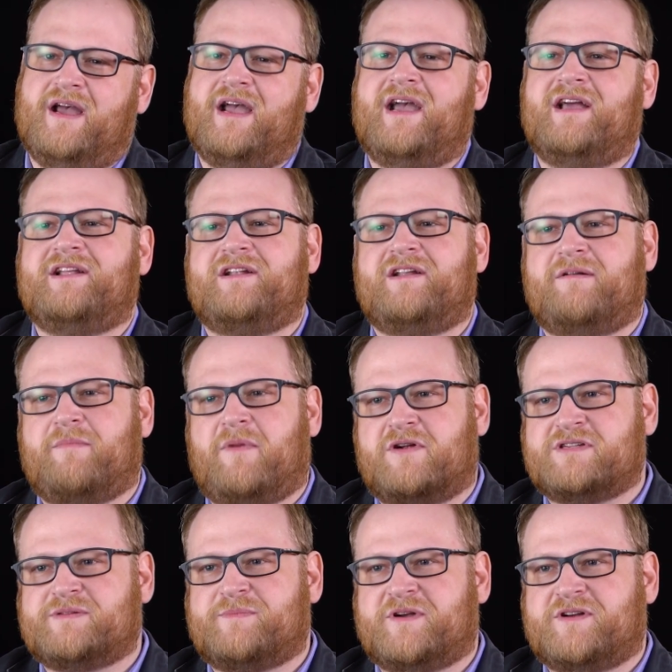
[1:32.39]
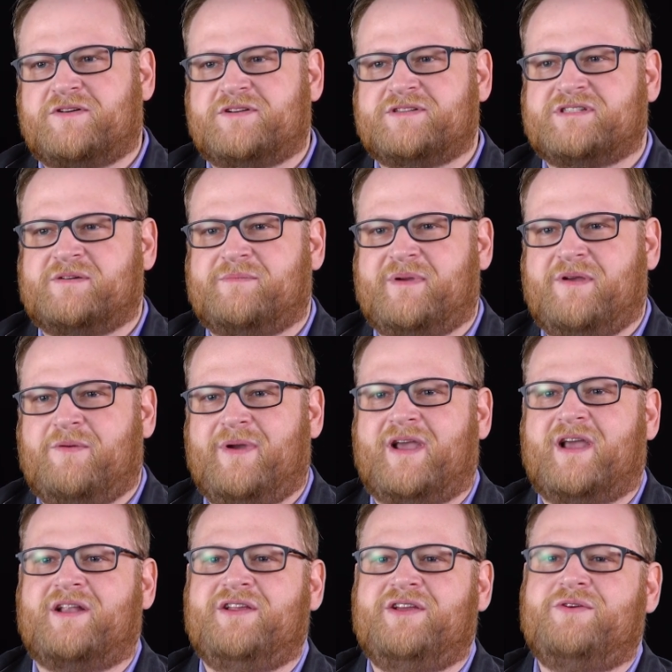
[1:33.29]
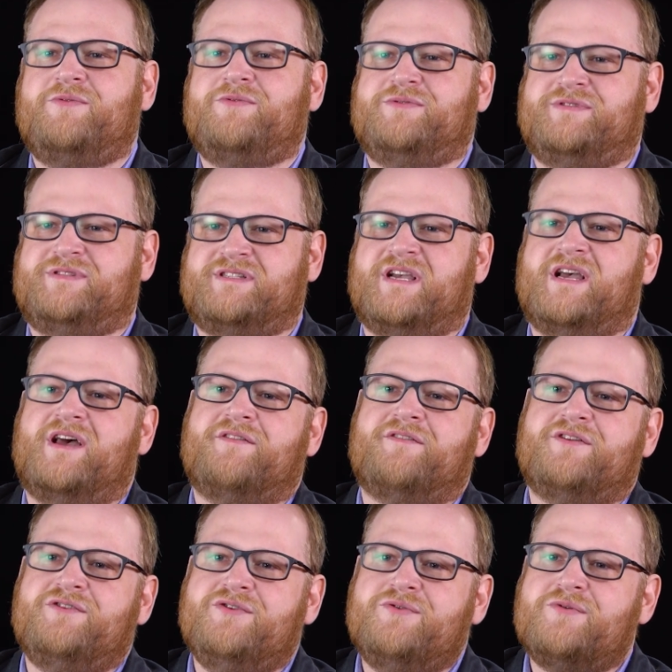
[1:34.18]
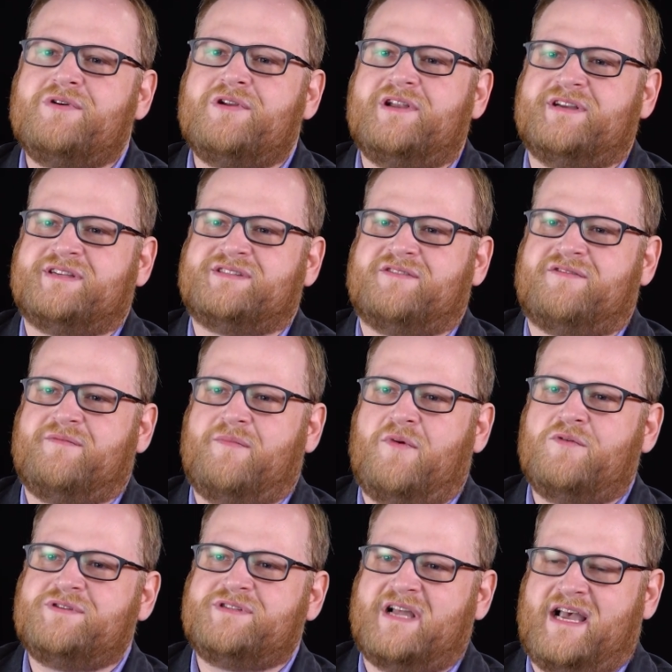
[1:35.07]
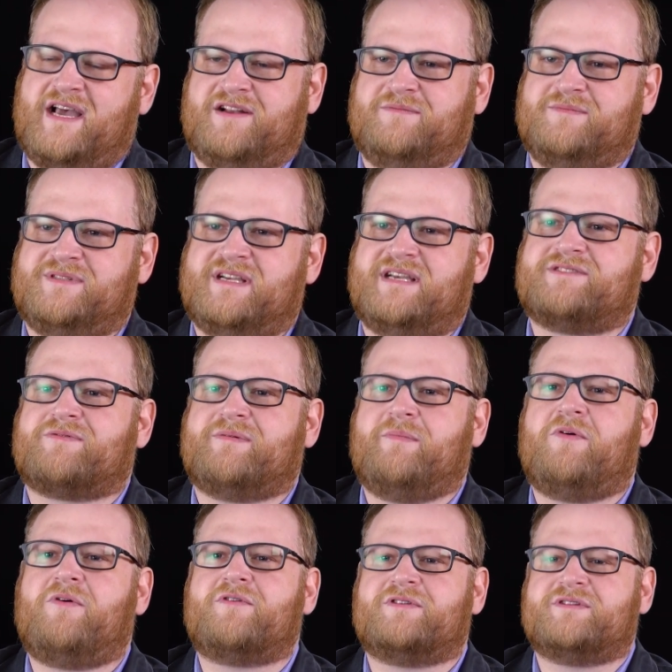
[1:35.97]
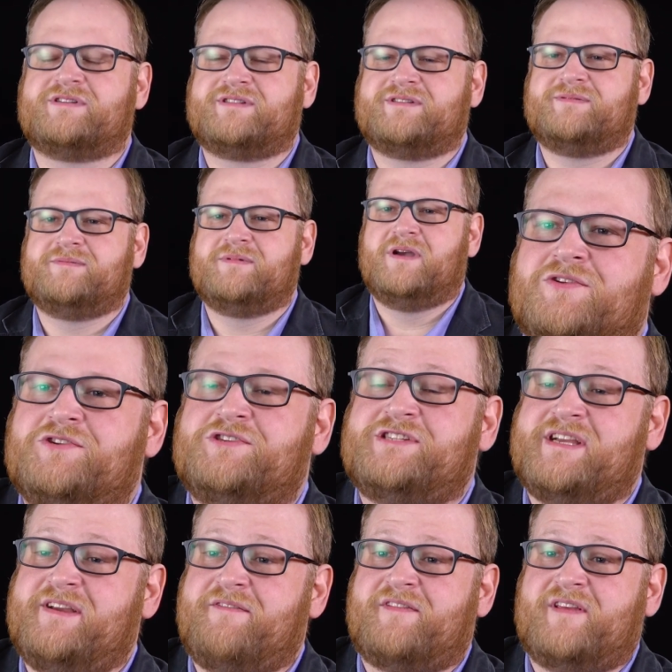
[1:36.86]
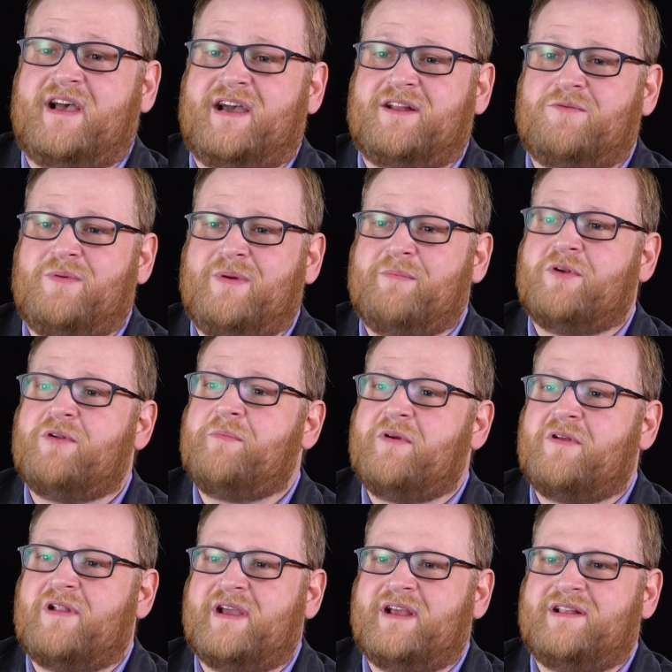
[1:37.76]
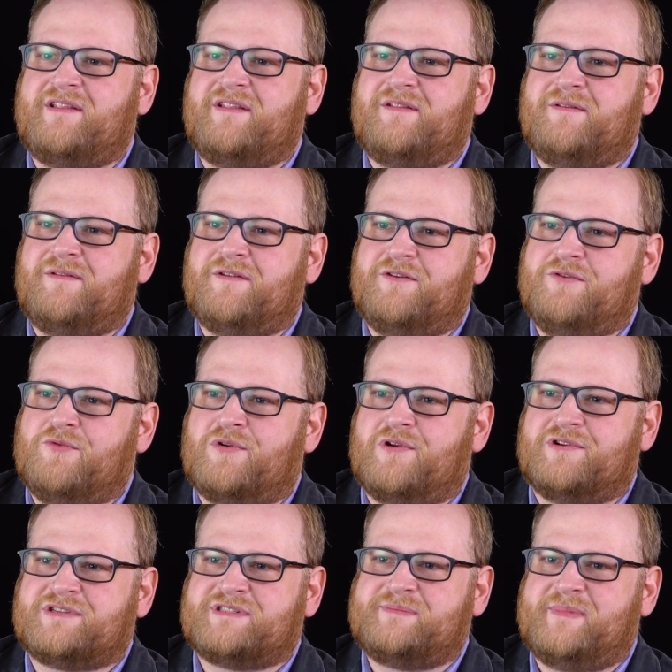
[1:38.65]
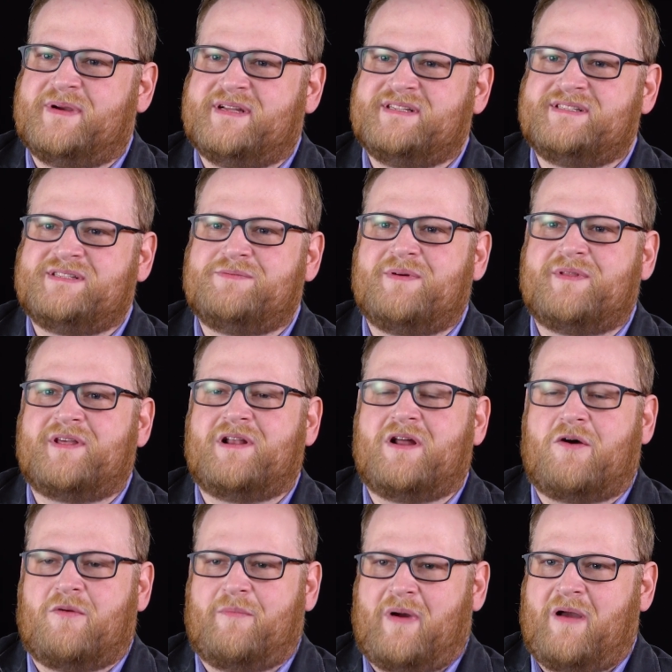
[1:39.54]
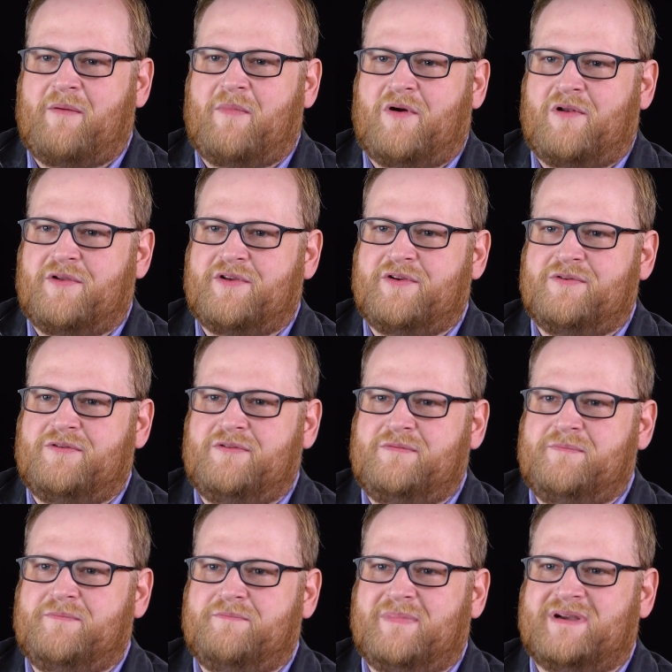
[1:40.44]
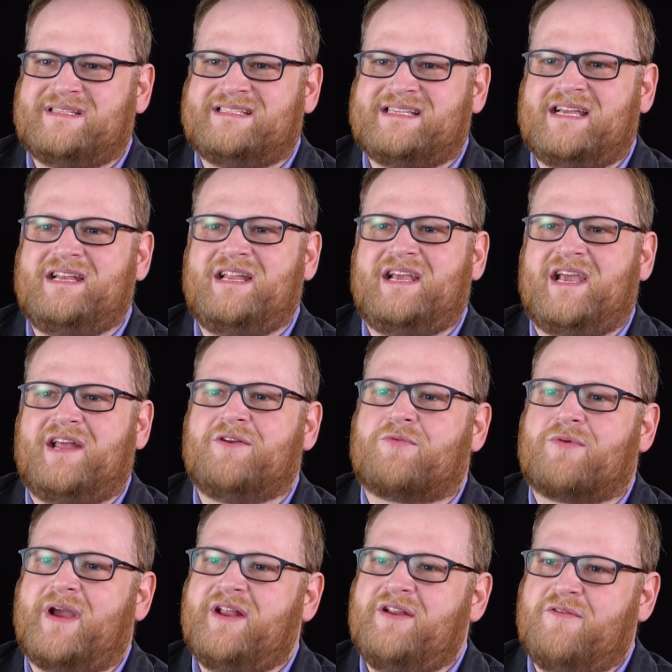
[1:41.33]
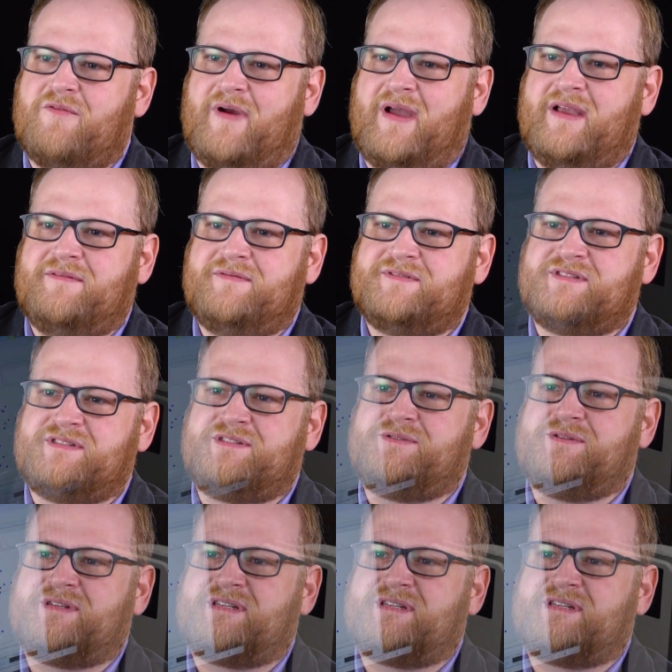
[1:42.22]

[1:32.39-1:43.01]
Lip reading: and in NMR spectroscopy we can use the nucleus of most atoms as reporters. To achieve that, we manipulate the nuclear spins within our biomolecule by sending in radio waves to